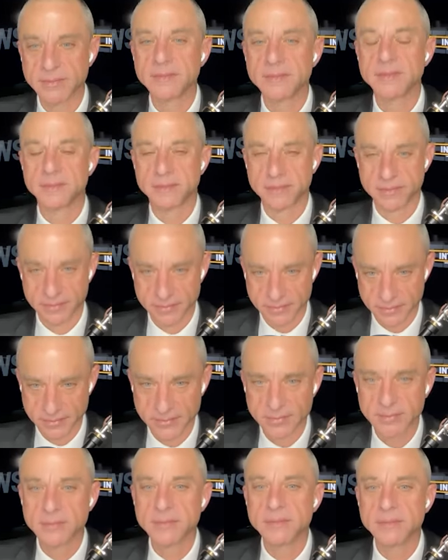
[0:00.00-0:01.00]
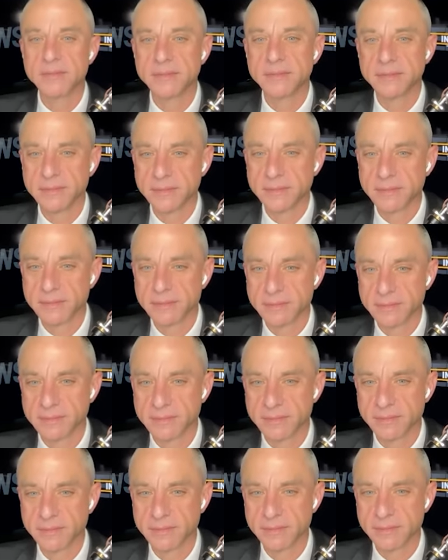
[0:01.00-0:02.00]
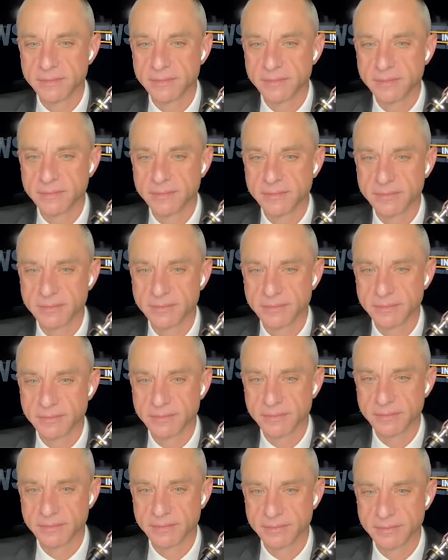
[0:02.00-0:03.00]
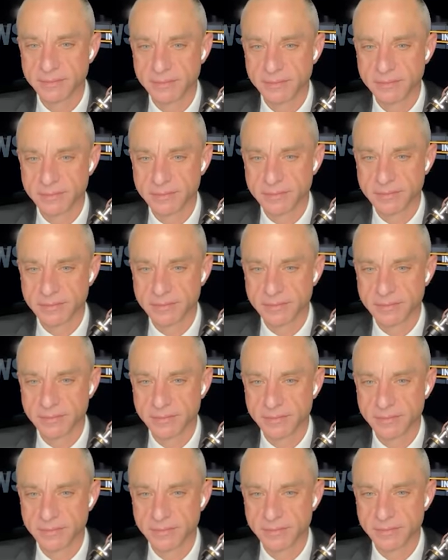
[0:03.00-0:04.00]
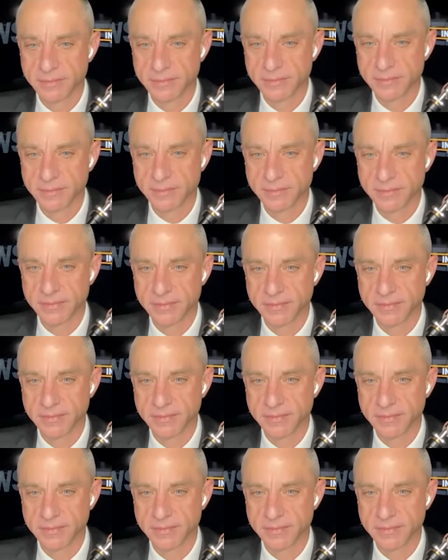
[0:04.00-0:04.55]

No words are spoken by the person on screen.